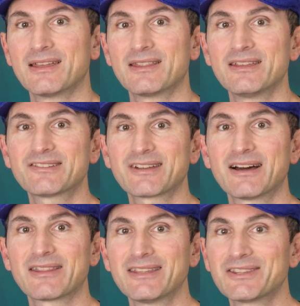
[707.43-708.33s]
These
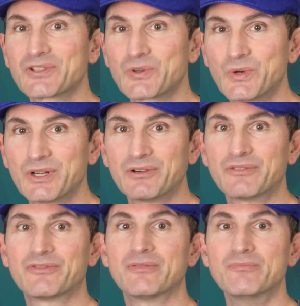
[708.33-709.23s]
are the
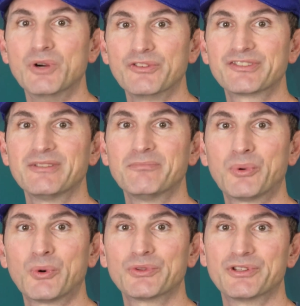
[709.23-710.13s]
12 most
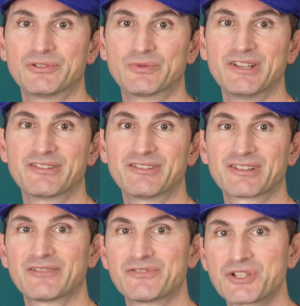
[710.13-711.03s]
important
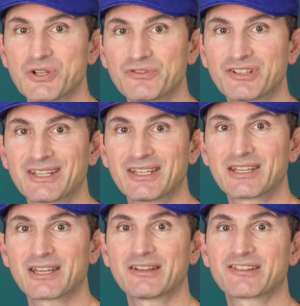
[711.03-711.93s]
reasons I've chosen
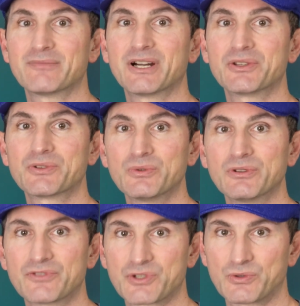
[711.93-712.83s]
KiCad as my
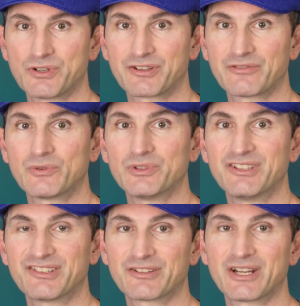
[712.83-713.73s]
tool of choice for
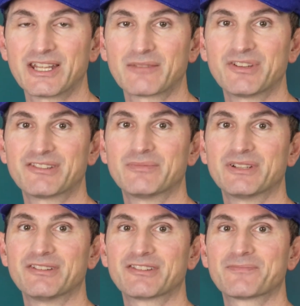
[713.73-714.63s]
designing
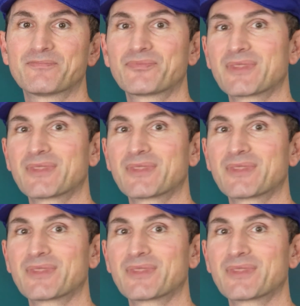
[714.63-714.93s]
PCBs.